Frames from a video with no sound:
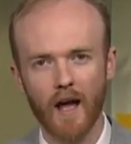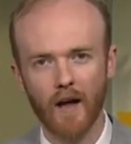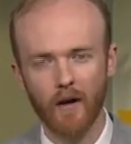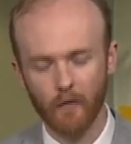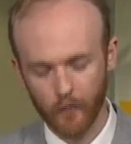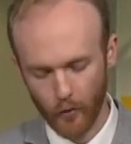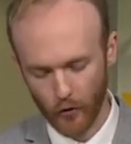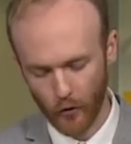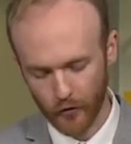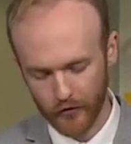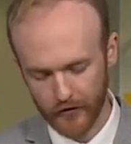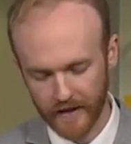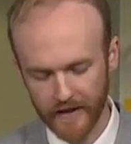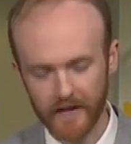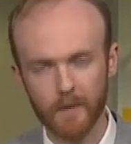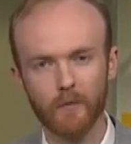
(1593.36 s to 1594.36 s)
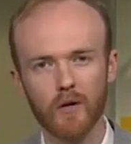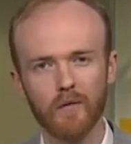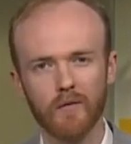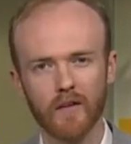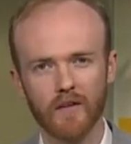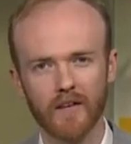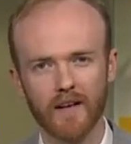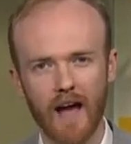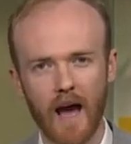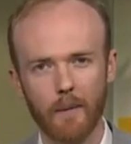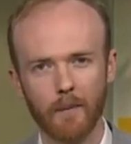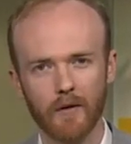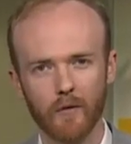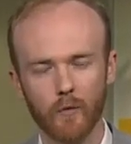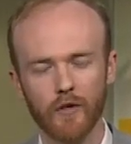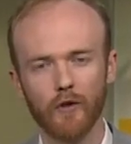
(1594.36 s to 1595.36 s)
for those daily briefings that
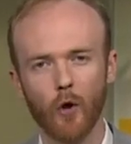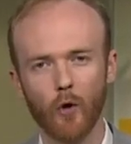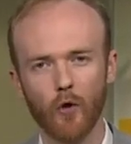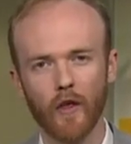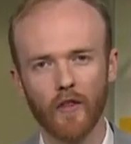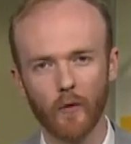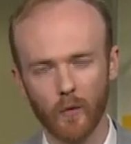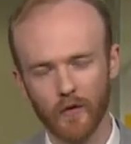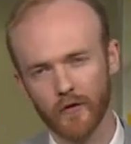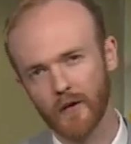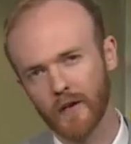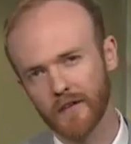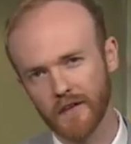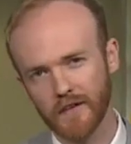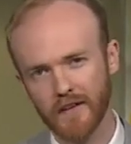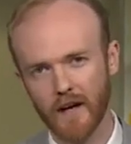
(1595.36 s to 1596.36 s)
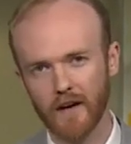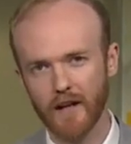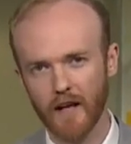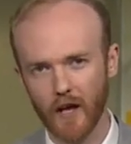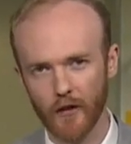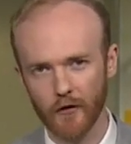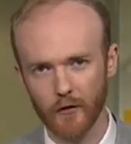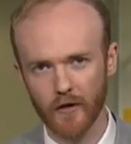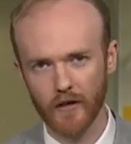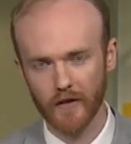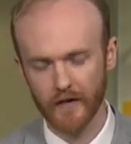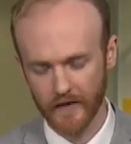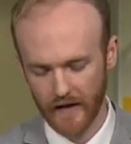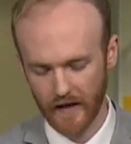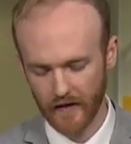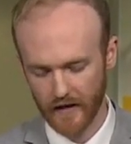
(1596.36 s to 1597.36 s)
happen. We know that the Windsor Essex County Health Unit
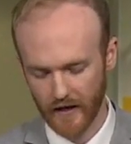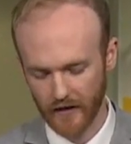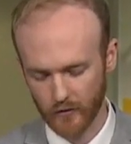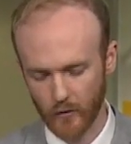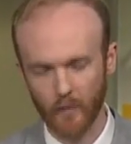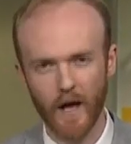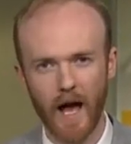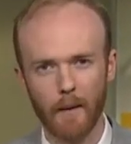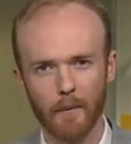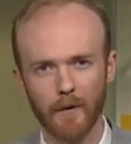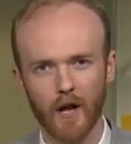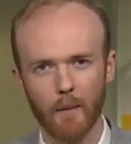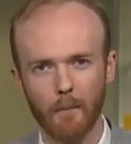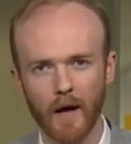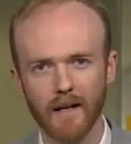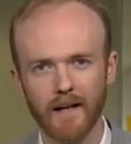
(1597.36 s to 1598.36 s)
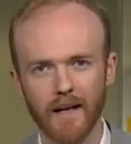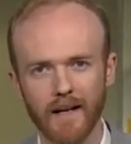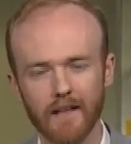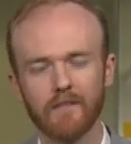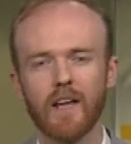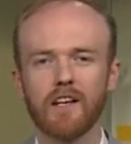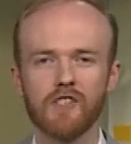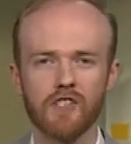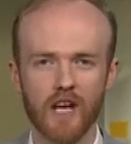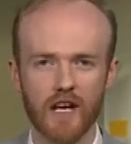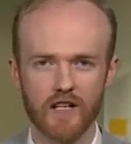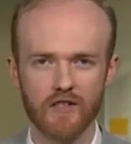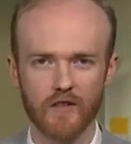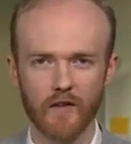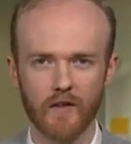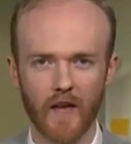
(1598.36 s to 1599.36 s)
is saying the next one will happen on Monday. If that
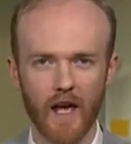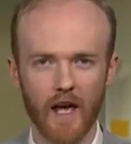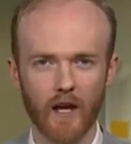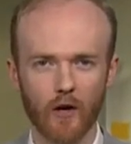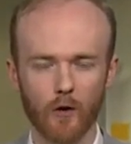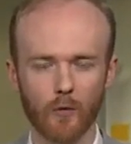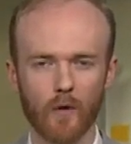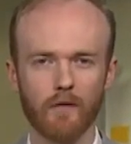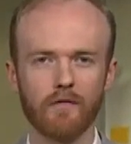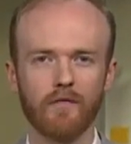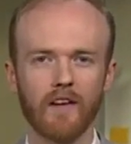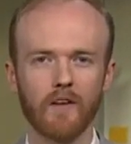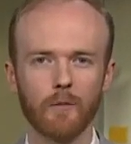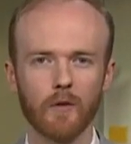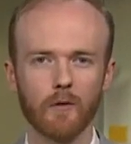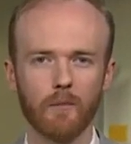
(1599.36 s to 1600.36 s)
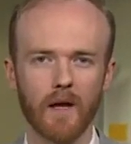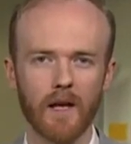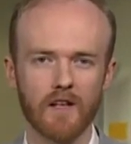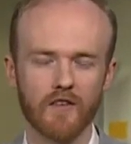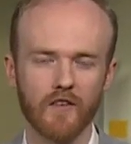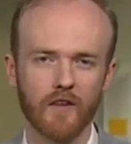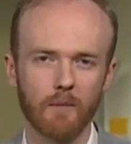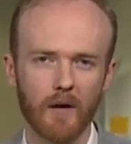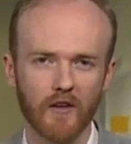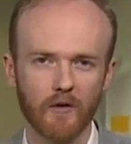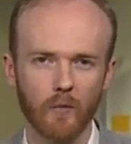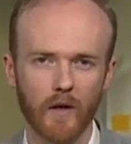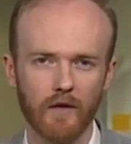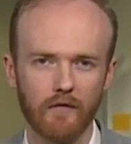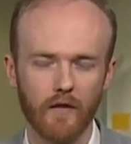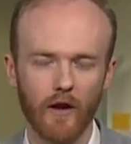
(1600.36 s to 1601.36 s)
changes, go to our Facebook page. It's the
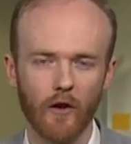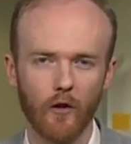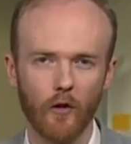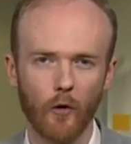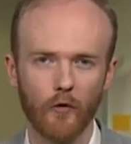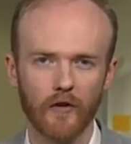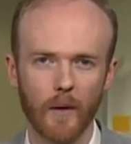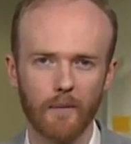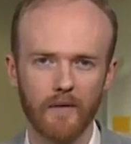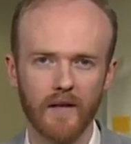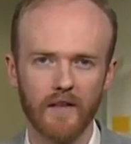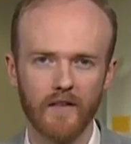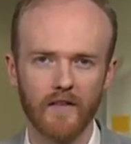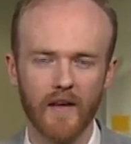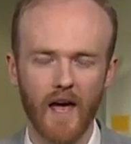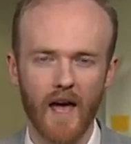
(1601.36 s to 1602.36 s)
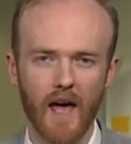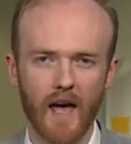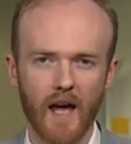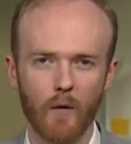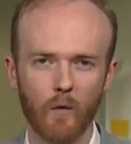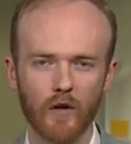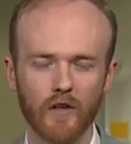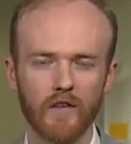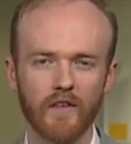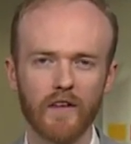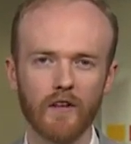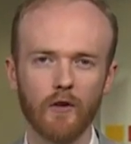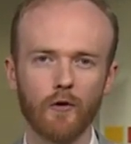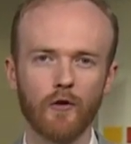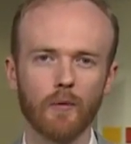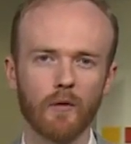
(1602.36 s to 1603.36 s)
best way to follow those updates. And we'll
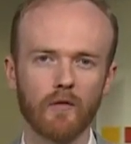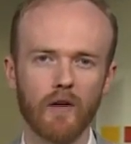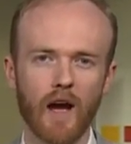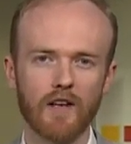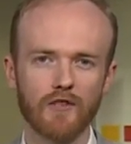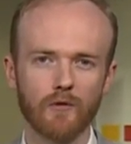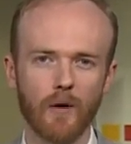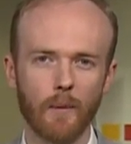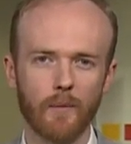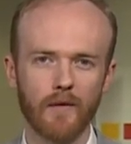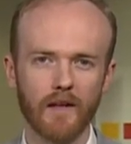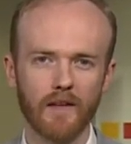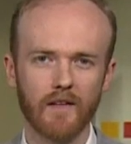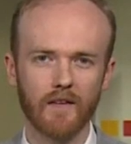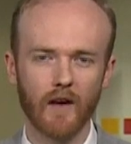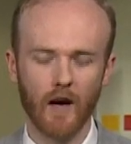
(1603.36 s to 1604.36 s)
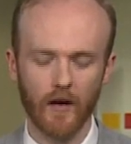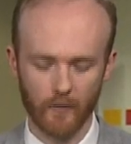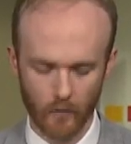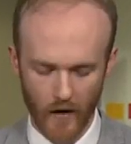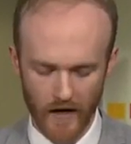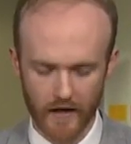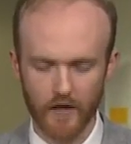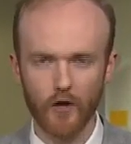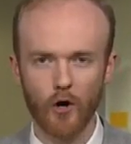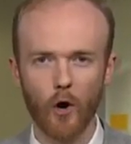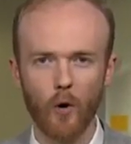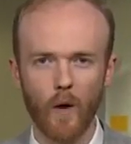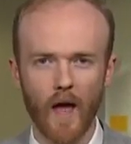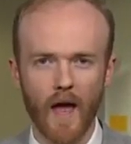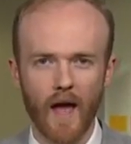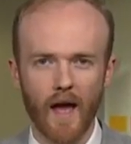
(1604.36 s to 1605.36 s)
continue to provide you updates on
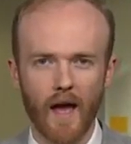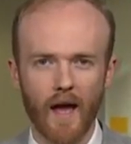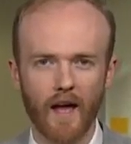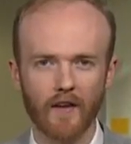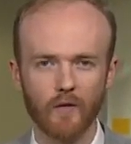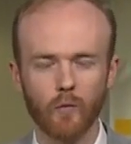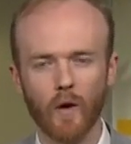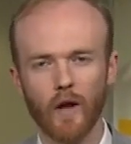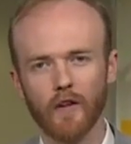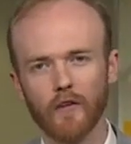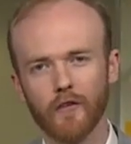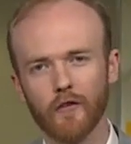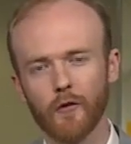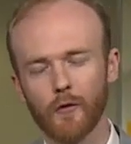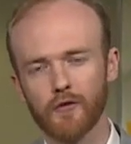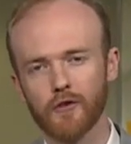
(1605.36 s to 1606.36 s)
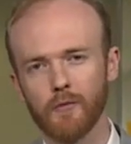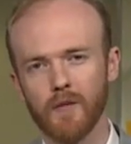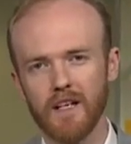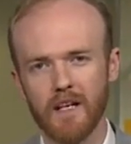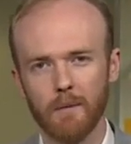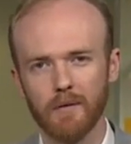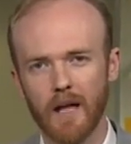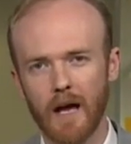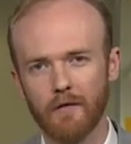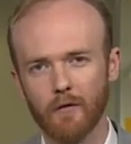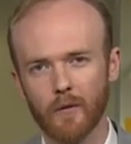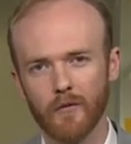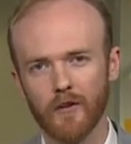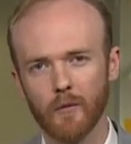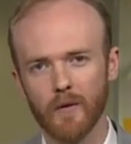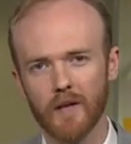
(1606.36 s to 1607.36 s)
radio, as well as the social media
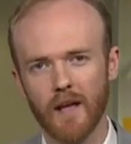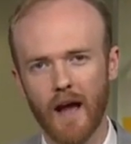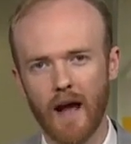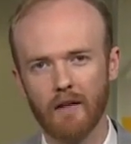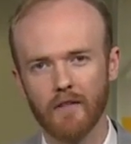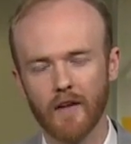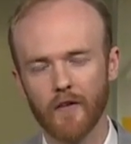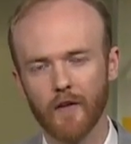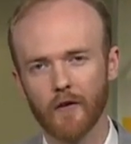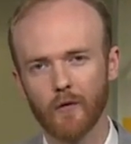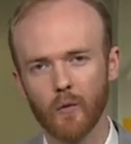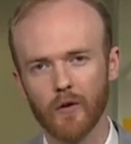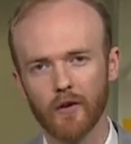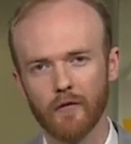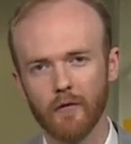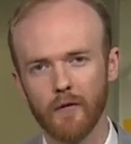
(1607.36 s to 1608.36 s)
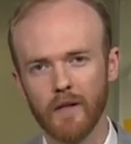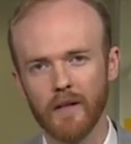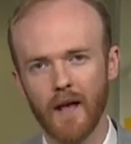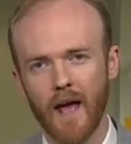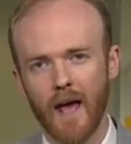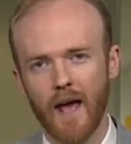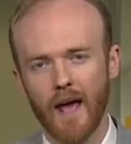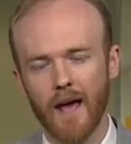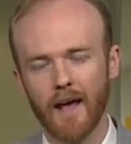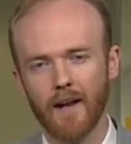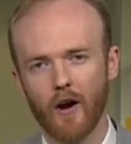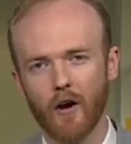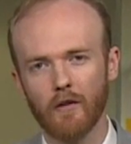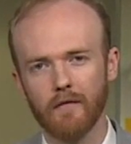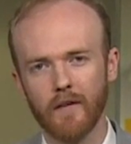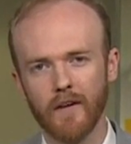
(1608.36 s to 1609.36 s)
platforms that we have. That's our Twitter feed and
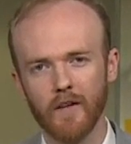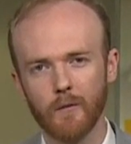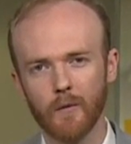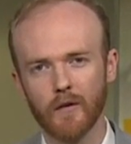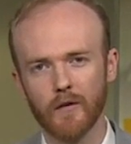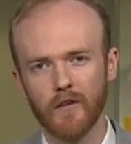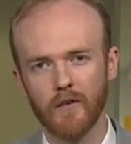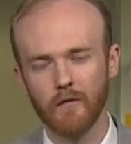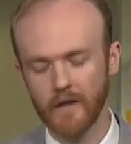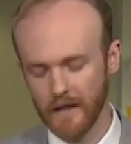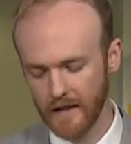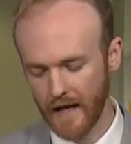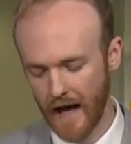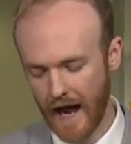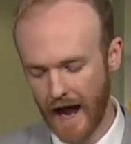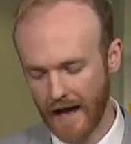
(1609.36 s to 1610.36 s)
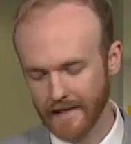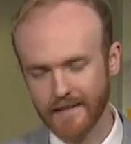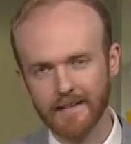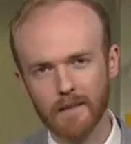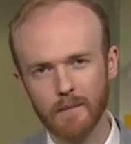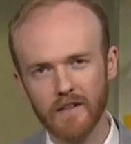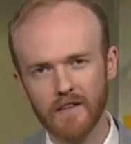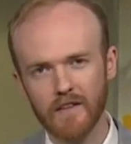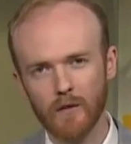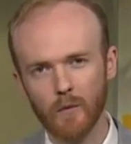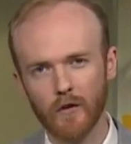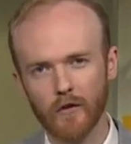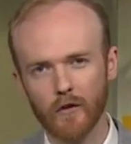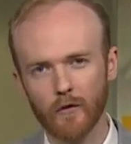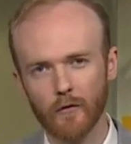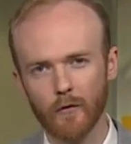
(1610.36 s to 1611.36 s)
our Facebook feed at CBC
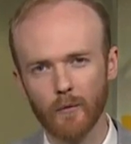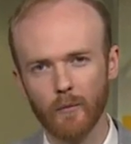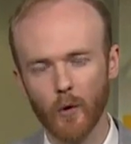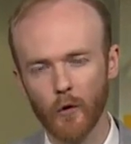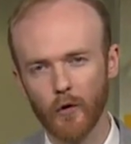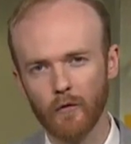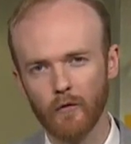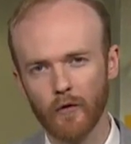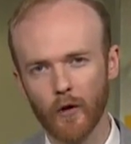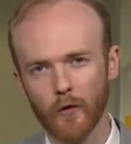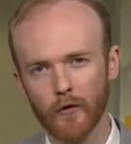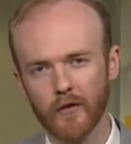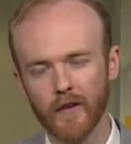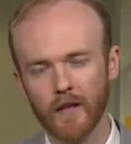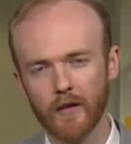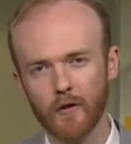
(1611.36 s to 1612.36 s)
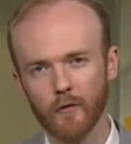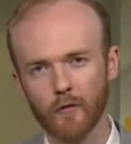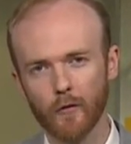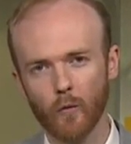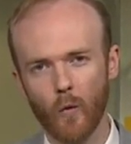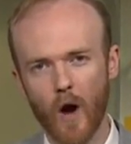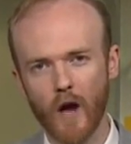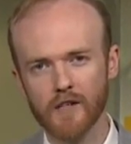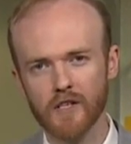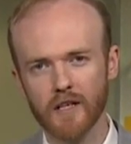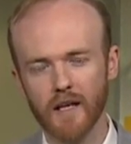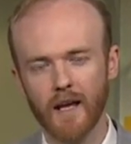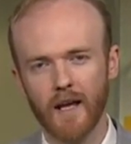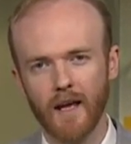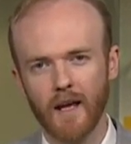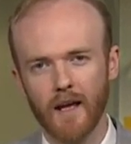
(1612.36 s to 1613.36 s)
Windsor for both of those. Thank you for
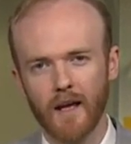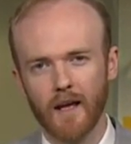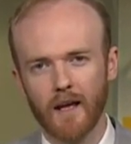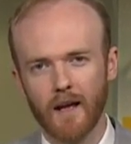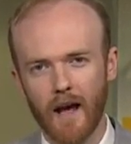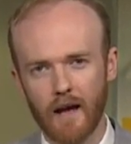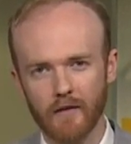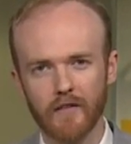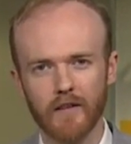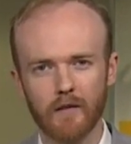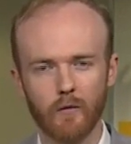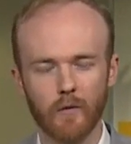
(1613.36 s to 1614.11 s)
watching. Have a safe